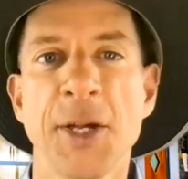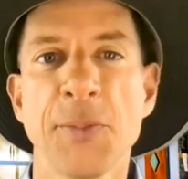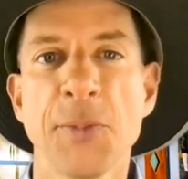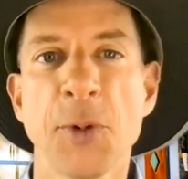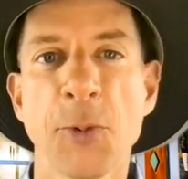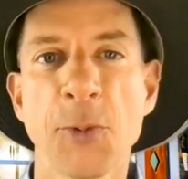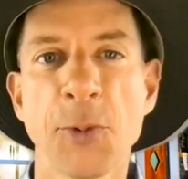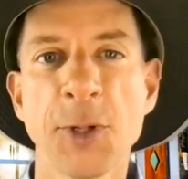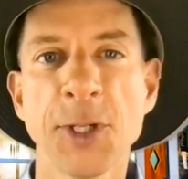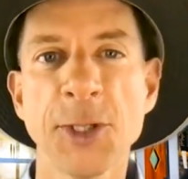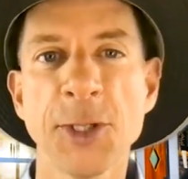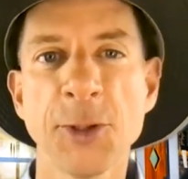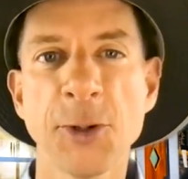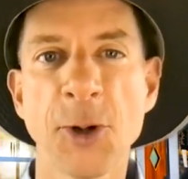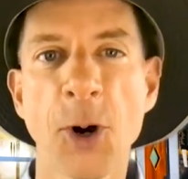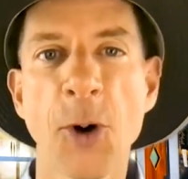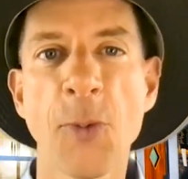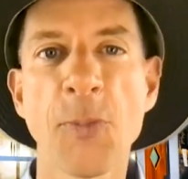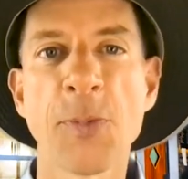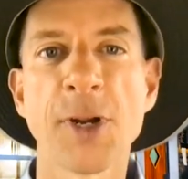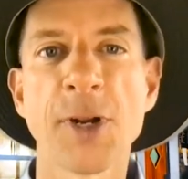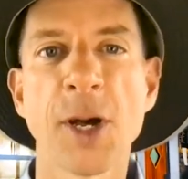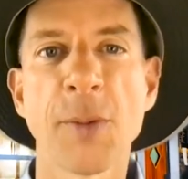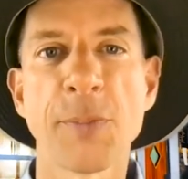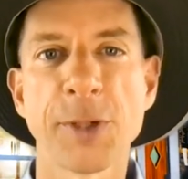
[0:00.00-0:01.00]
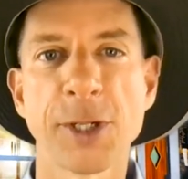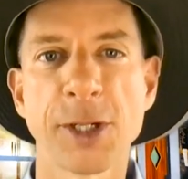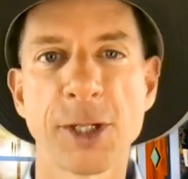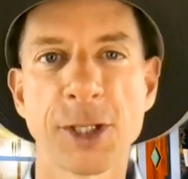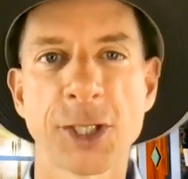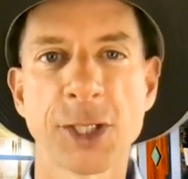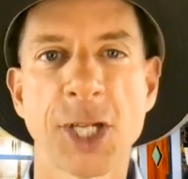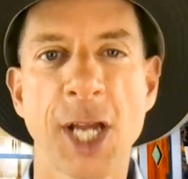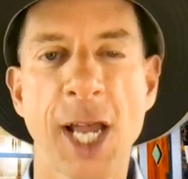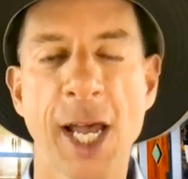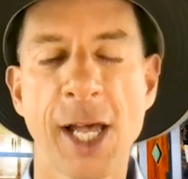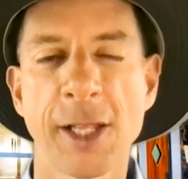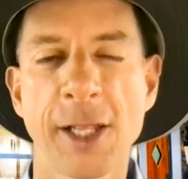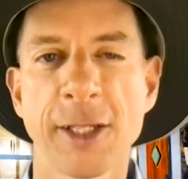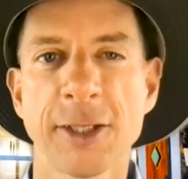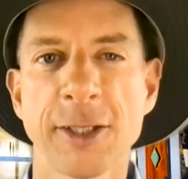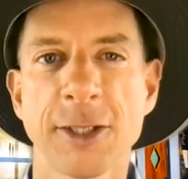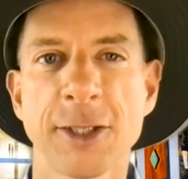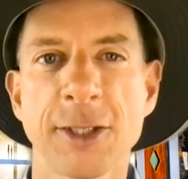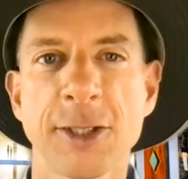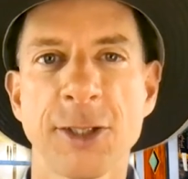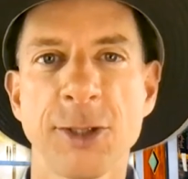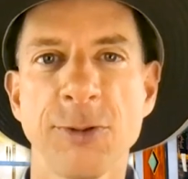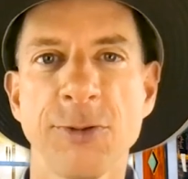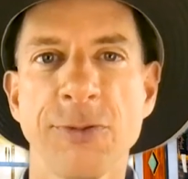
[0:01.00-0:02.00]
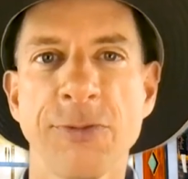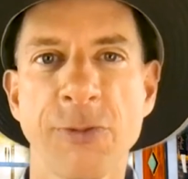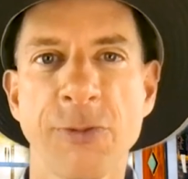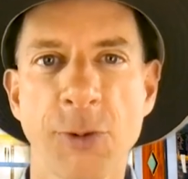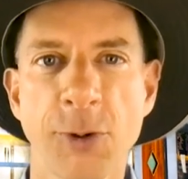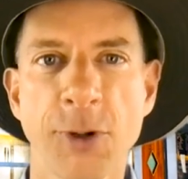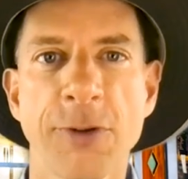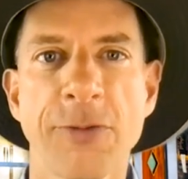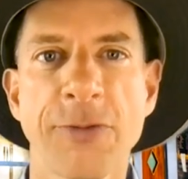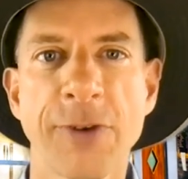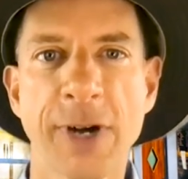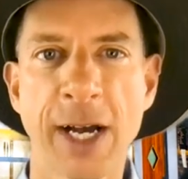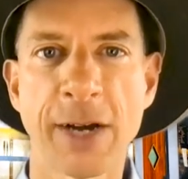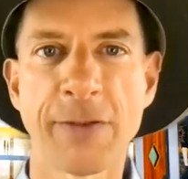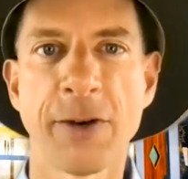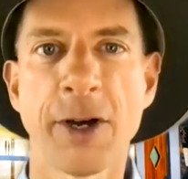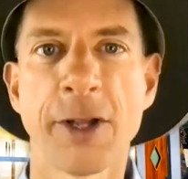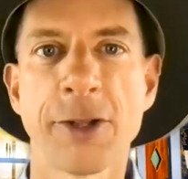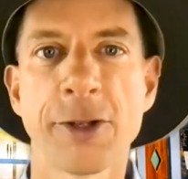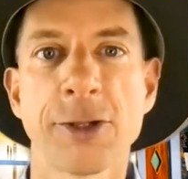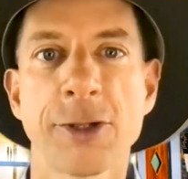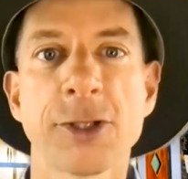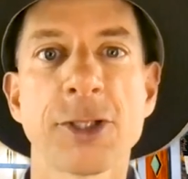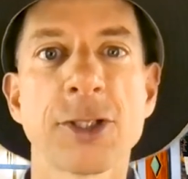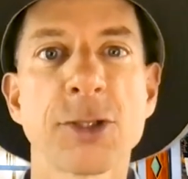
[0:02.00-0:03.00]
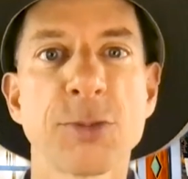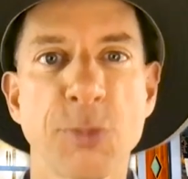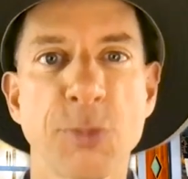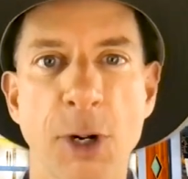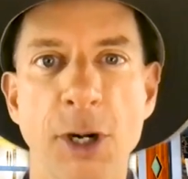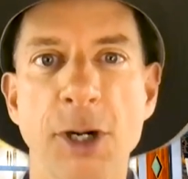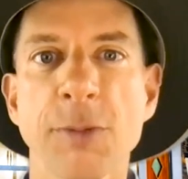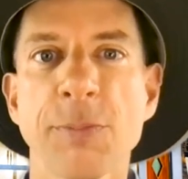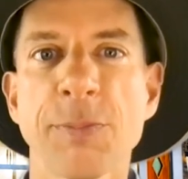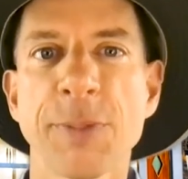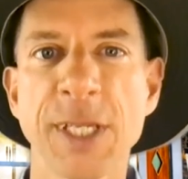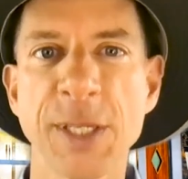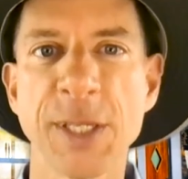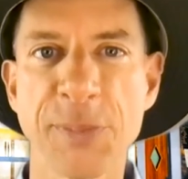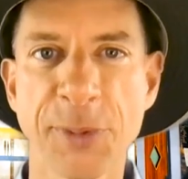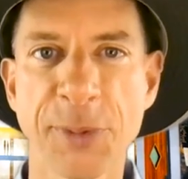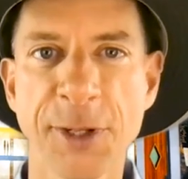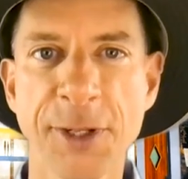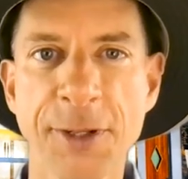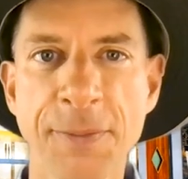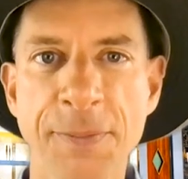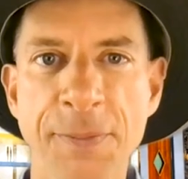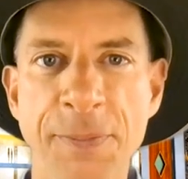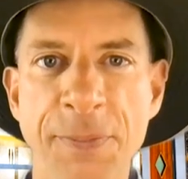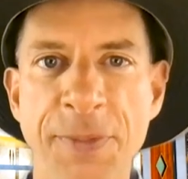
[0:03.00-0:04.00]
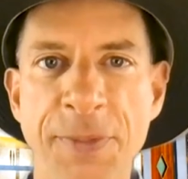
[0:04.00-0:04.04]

but when you open up your challenge to four or five other smart people